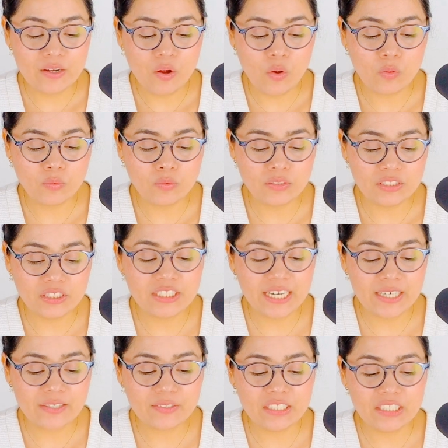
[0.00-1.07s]
hold
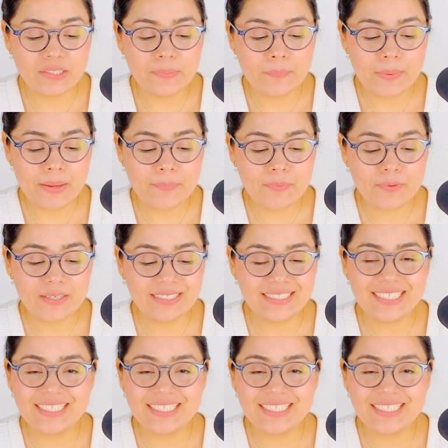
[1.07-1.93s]
cherished memories.